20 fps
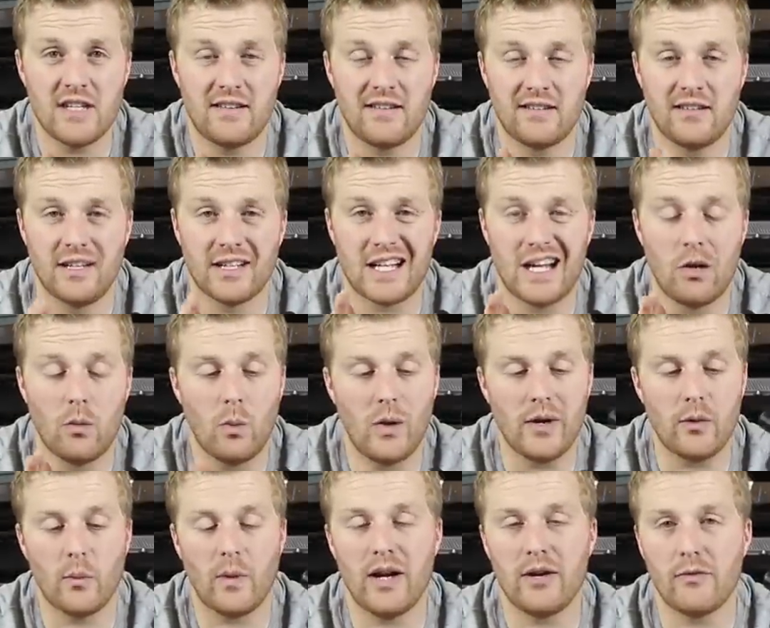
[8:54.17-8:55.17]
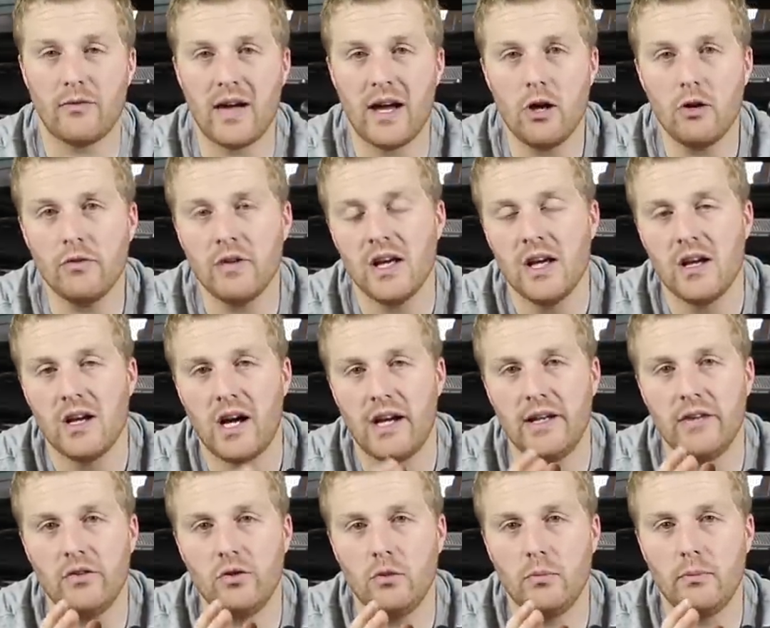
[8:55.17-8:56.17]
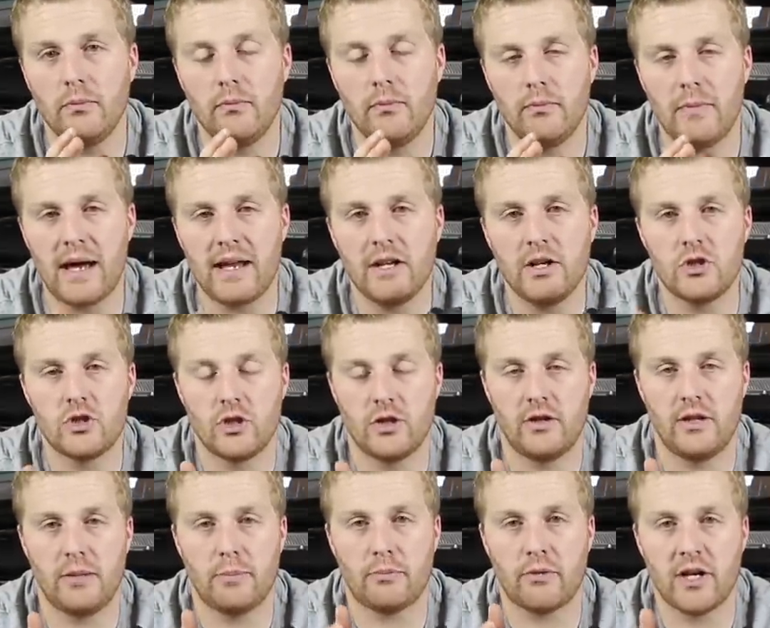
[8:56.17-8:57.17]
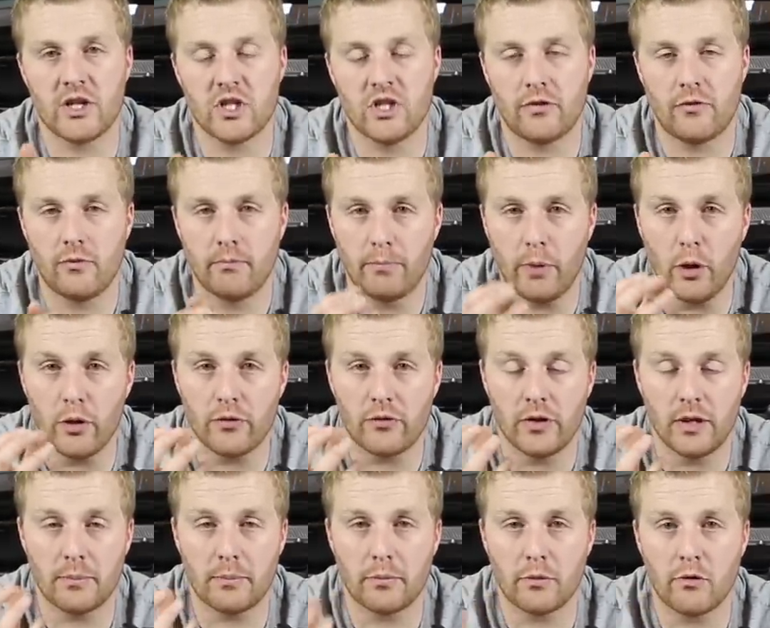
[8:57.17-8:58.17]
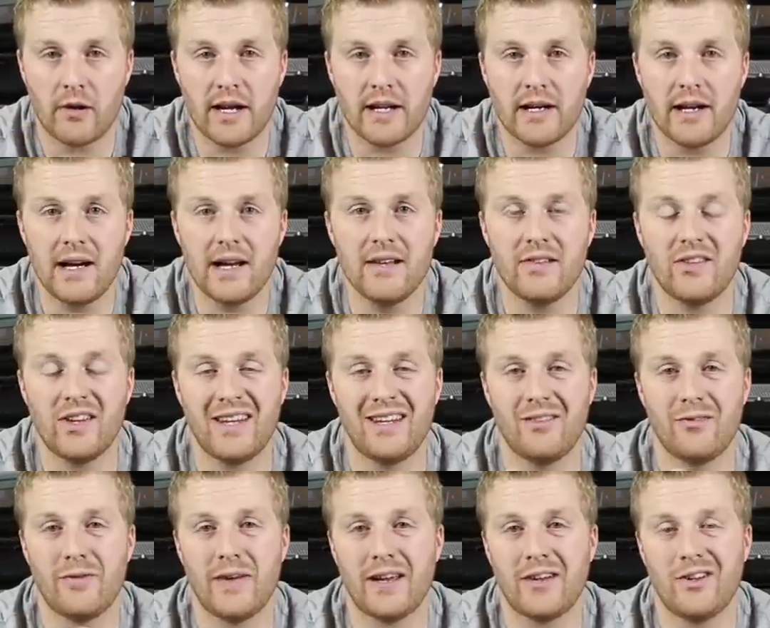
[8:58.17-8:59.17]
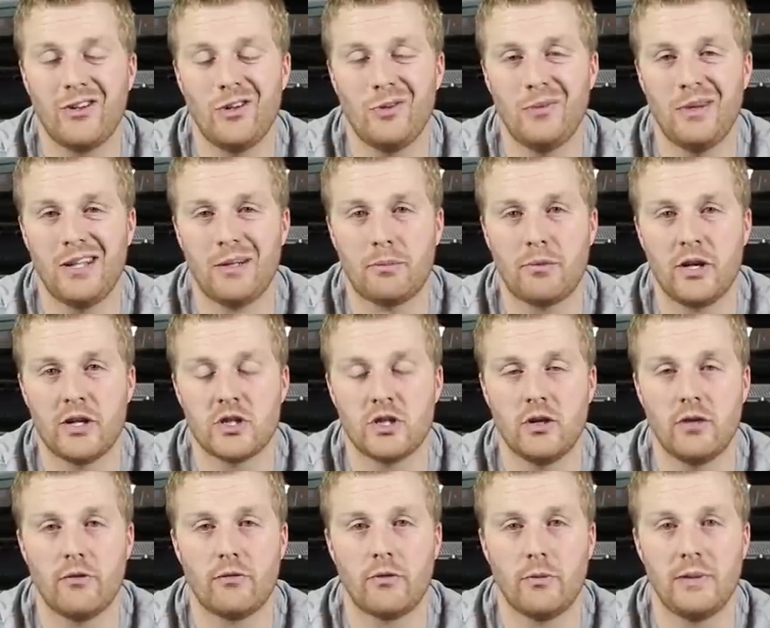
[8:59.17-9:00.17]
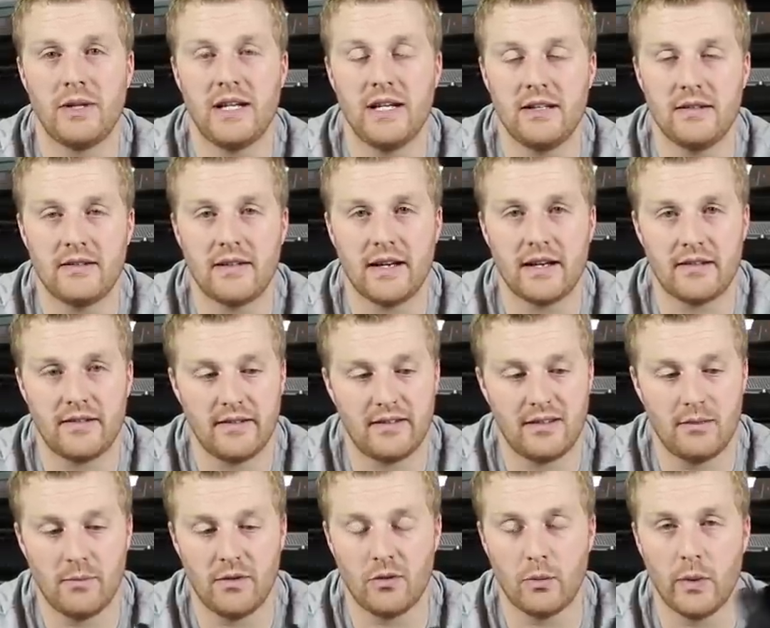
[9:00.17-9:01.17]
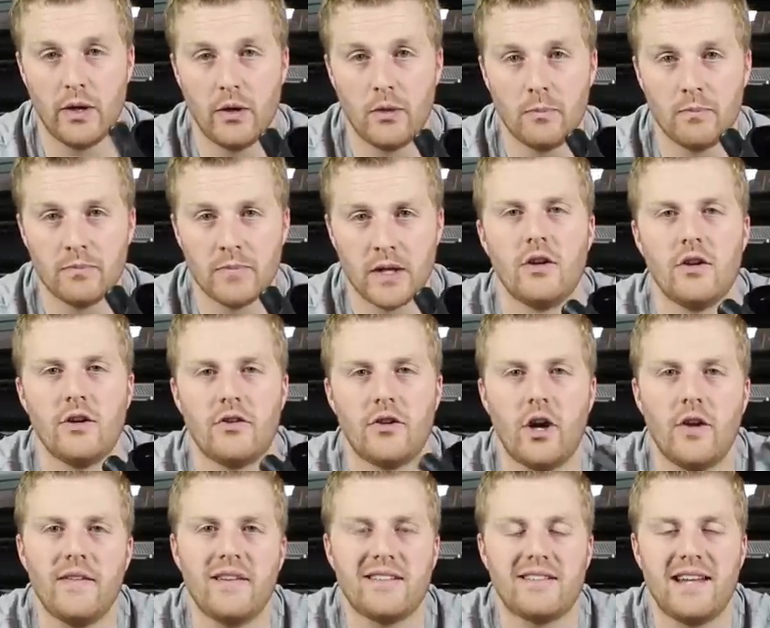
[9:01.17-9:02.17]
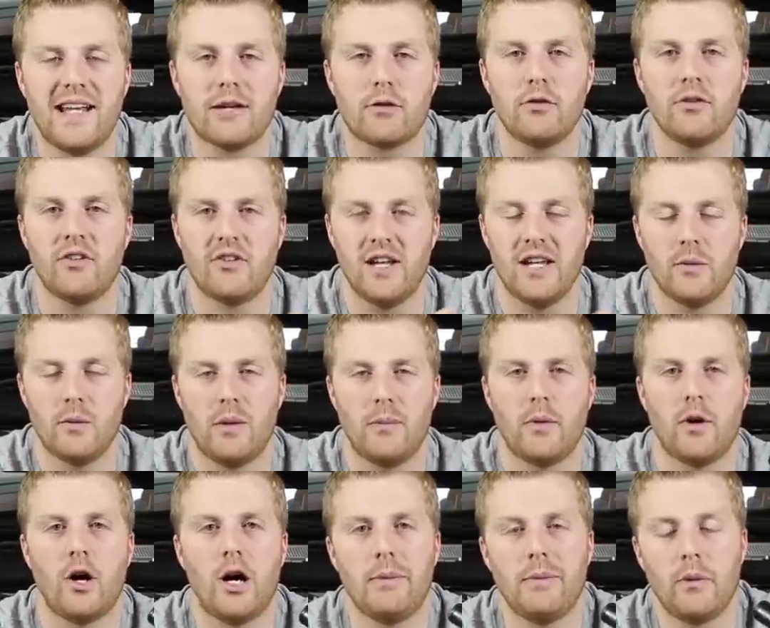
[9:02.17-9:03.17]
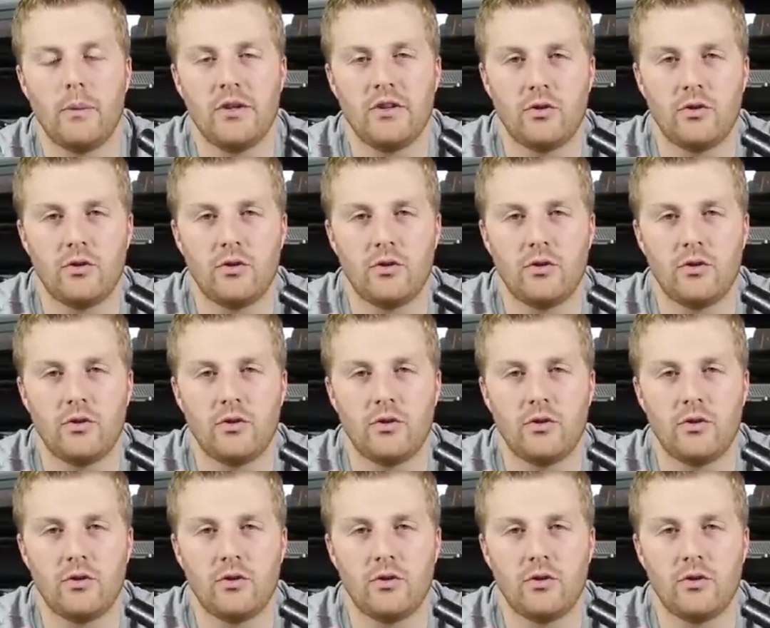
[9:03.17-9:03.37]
this is like a one-way valve, and this will manage the pressure from both from the crankcase and the vacuum and the pressure from the intake system as well. So on these Land Cruisers, like the one behind me, we